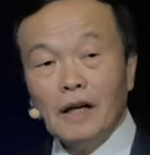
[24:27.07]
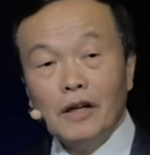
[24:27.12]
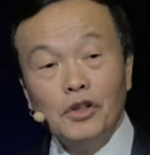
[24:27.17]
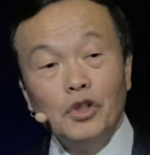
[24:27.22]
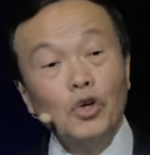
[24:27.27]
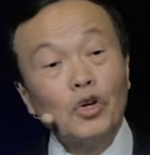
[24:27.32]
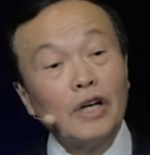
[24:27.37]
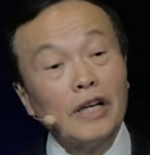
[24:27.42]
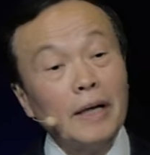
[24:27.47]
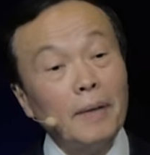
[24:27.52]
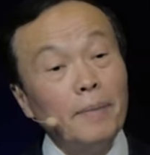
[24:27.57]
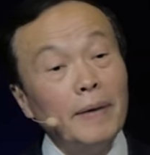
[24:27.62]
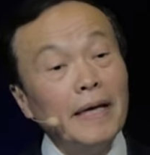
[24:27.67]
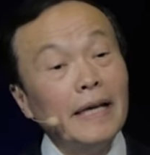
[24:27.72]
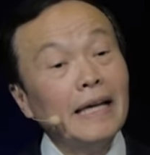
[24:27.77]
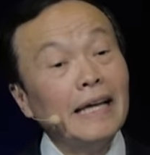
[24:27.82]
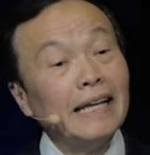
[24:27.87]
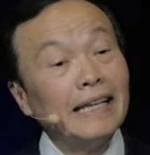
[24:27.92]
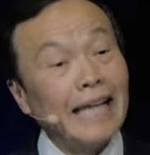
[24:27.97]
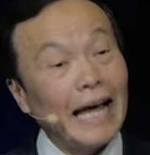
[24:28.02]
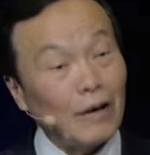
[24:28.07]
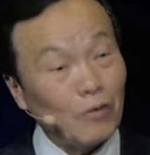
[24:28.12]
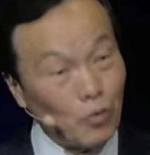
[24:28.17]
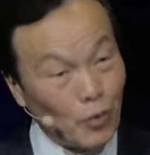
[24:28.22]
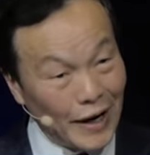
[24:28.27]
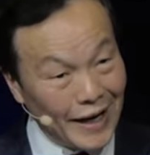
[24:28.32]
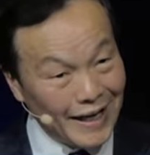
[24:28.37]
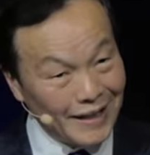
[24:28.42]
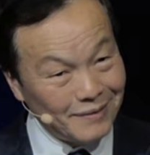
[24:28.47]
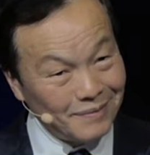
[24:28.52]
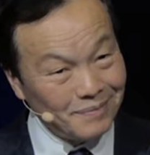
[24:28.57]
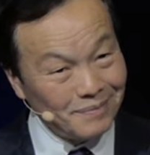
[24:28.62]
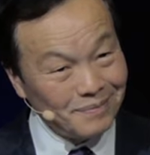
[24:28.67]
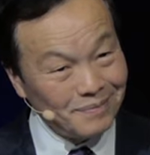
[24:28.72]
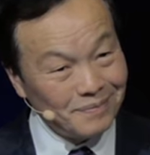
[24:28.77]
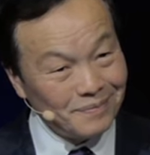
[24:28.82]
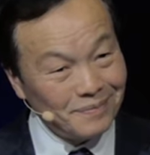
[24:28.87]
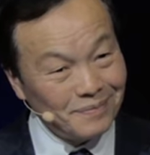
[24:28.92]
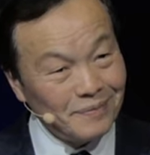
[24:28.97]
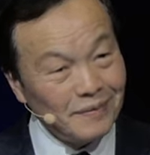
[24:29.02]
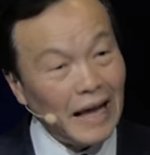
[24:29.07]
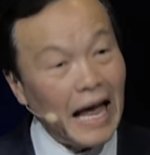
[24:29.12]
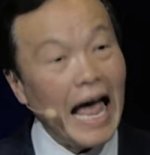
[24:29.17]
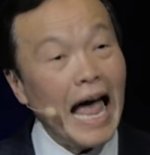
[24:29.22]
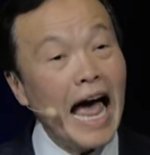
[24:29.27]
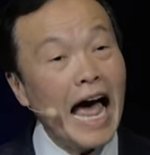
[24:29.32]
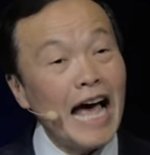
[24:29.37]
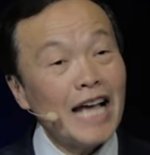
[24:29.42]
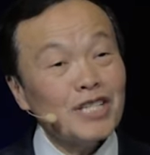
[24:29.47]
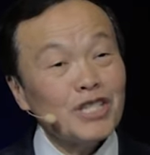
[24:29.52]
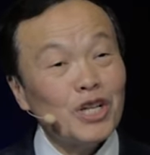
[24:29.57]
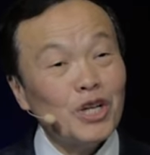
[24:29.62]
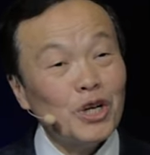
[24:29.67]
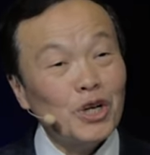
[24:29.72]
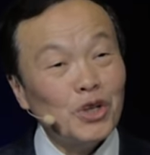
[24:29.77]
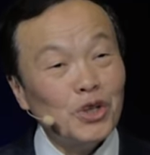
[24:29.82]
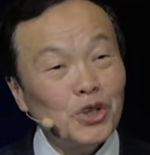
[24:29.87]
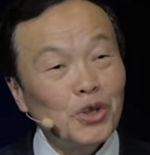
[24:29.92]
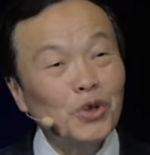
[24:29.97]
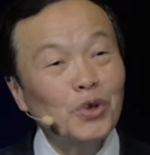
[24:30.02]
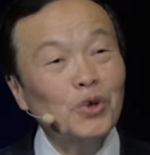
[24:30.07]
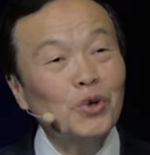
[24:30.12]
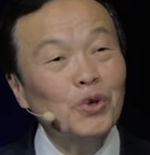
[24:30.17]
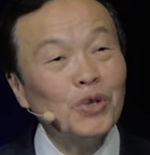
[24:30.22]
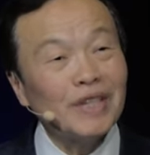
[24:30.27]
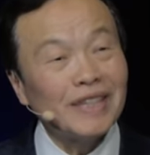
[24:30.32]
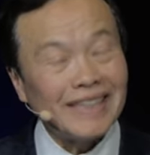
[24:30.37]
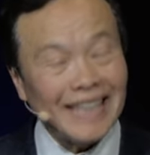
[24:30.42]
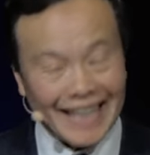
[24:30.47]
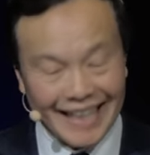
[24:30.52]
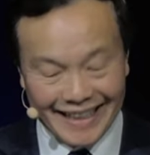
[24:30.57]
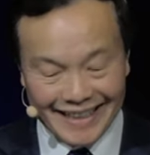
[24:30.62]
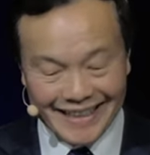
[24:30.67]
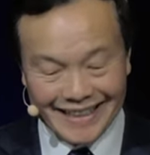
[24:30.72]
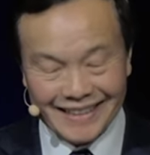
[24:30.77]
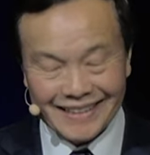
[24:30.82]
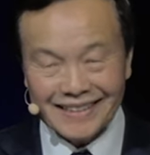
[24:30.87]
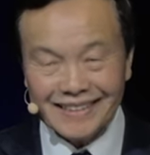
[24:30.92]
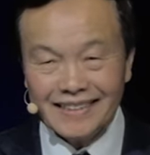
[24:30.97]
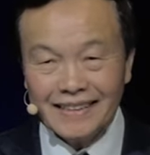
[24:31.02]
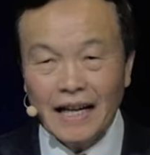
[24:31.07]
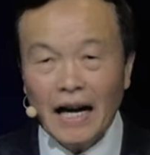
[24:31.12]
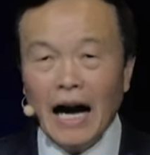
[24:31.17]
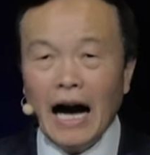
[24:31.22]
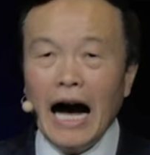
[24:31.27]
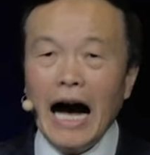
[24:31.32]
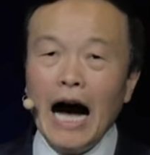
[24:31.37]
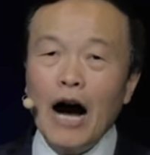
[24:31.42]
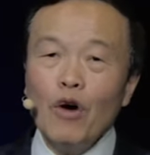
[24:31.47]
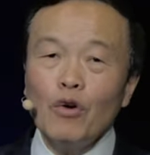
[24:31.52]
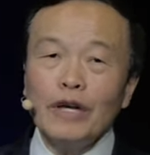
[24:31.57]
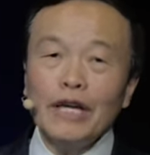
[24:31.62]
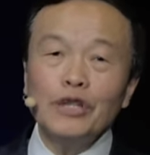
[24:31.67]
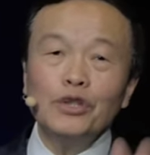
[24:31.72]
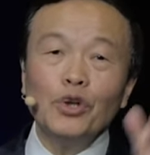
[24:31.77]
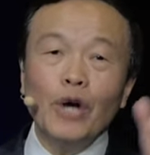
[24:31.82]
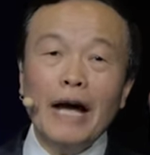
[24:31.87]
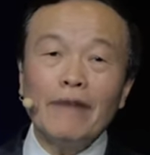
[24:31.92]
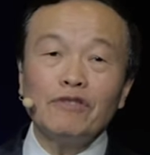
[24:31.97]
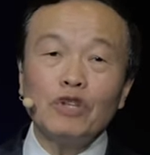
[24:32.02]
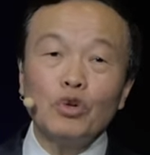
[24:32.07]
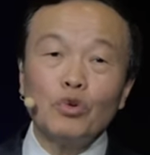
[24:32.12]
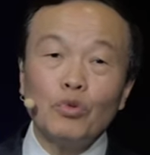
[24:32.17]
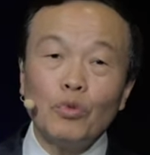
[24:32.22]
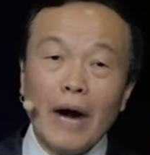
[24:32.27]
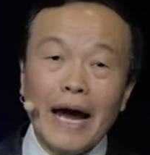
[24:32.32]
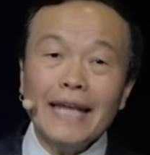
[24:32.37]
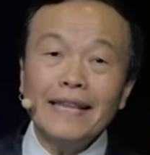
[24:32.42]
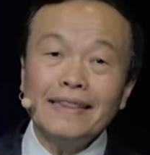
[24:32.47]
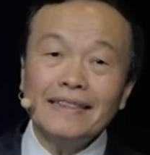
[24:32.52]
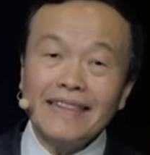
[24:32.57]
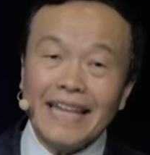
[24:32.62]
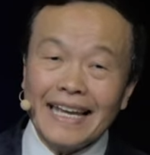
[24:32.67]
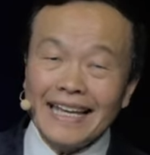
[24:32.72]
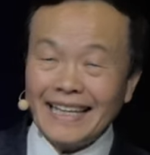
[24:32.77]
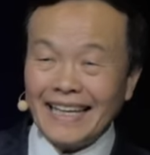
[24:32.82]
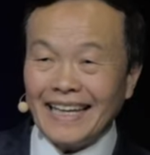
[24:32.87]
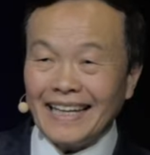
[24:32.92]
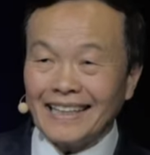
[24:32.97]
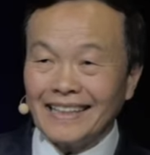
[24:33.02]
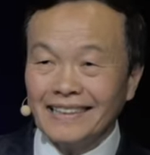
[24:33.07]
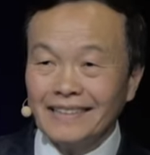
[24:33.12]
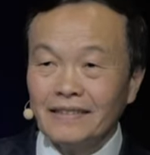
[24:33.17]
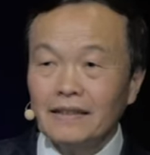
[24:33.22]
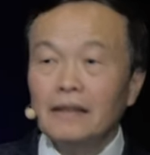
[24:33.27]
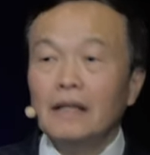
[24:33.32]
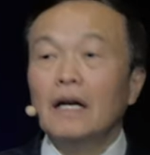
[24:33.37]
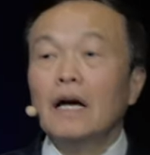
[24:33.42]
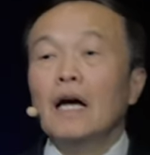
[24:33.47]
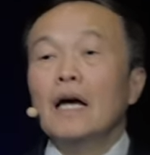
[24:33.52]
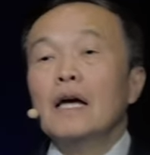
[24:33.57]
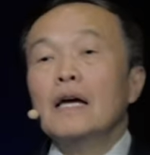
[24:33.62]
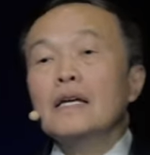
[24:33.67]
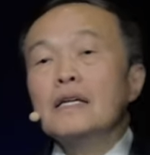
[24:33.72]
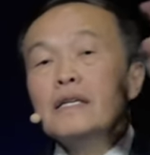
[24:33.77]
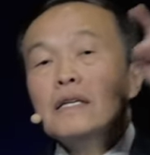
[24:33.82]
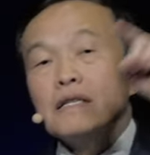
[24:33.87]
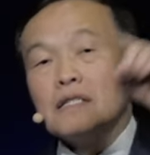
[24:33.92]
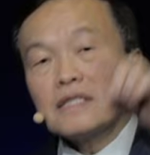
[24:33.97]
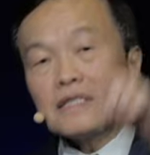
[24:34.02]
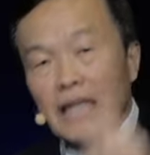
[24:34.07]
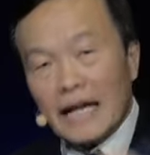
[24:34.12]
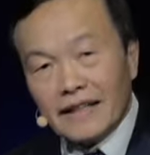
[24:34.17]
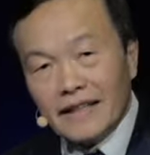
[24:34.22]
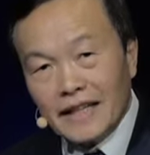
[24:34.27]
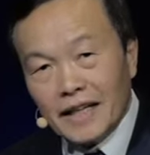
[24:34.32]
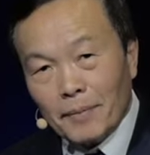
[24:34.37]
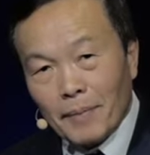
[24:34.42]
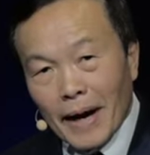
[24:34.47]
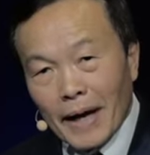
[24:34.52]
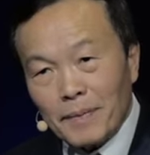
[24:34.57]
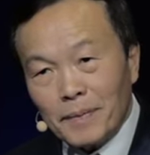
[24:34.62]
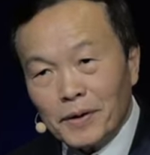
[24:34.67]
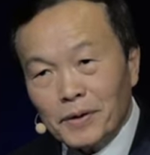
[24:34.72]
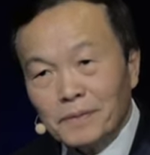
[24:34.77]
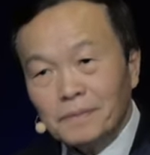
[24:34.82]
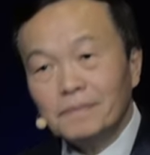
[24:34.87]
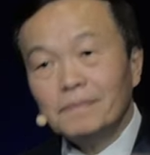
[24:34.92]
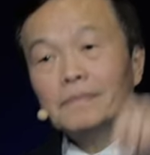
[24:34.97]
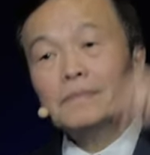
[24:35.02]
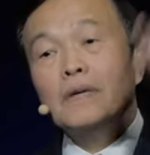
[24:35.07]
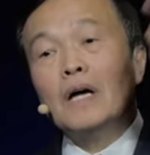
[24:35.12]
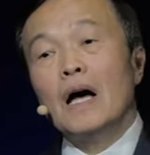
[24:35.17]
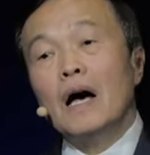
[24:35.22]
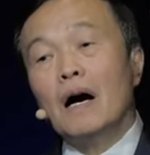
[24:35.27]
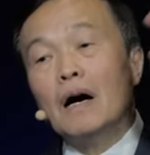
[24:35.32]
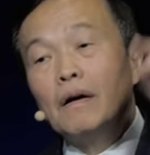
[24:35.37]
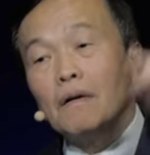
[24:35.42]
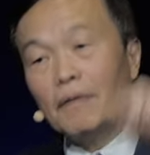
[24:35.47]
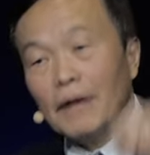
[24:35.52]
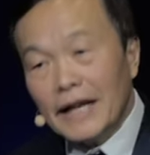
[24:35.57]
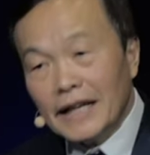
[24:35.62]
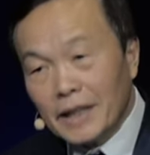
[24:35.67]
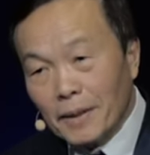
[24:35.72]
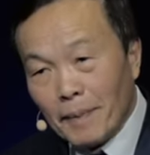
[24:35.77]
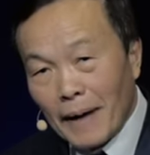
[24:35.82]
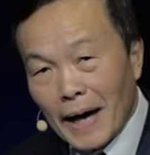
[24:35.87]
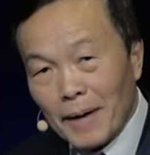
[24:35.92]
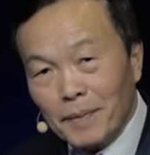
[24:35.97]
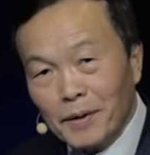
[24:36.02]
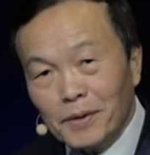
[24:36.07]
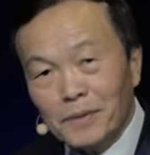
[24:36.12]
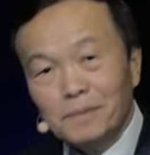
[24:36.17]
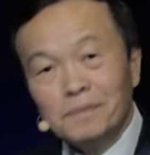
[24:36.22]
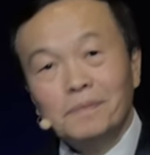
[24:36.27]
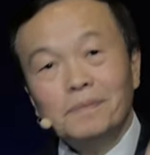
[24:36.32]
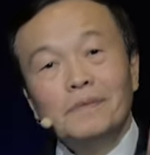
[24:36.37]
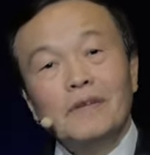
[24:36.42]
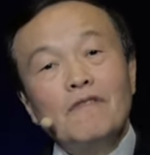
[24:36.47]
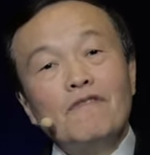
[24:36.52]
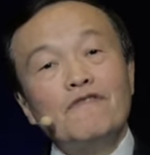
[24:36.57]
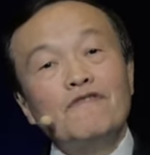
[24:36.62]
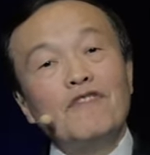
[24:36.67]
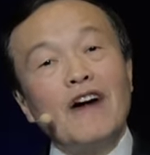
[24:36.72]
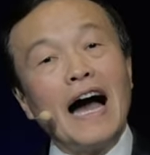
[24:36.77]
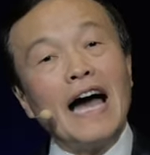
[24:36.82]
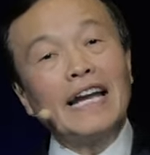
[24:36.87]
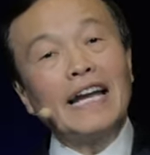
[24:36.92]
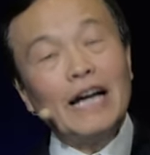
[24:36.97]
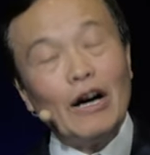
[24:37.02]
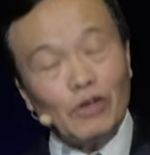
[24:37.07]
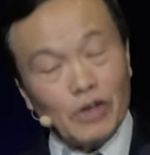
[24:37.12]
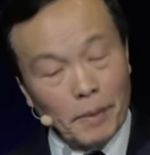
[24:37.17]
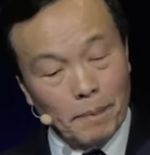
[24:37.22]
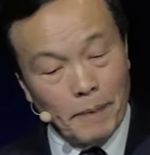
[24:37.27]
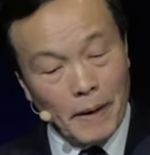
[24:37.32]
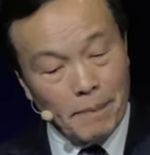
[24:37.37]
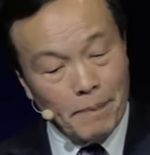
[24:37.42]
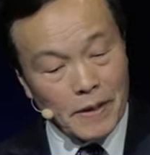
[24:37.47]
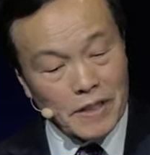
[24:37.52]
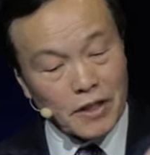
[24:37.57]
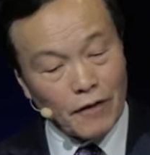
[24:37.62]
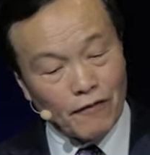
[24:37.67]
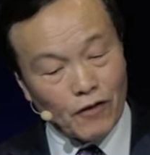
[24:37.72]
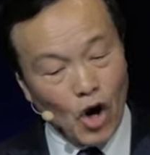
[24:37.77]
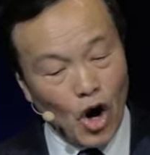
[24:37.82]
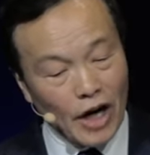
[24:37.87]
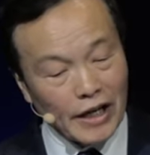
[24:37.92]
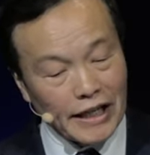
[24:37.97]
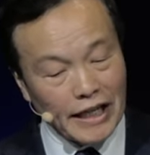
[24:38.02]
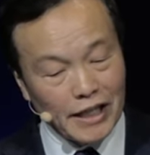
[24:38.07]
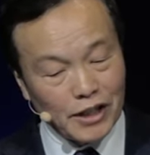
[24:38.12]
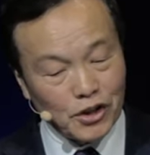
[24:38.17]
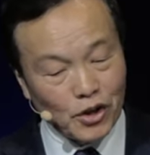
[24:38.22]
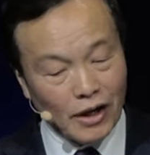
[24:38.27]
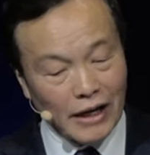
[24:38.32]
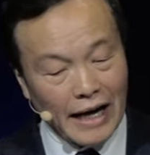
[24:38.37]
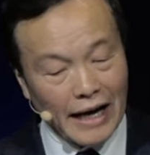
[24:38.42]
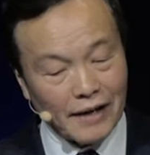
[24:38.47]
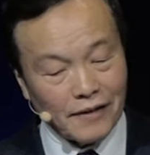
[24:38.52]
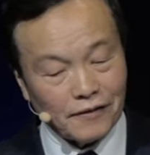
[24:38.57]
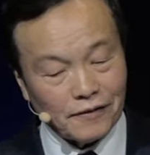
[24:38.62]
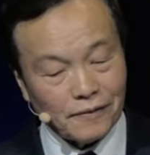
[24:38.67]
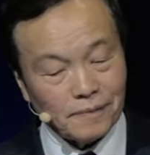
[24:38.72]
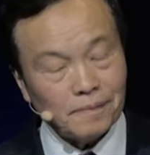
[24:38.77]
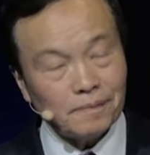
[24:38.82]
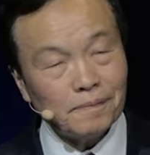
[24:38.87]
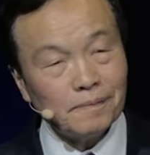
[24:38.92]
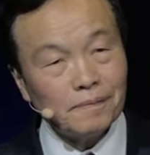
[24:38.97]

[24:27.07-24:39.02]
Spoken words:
You're going to be that way. As you think. How can you have the right thinking? Study the Bible. Read the Bible. Find out the purpose of God in your life.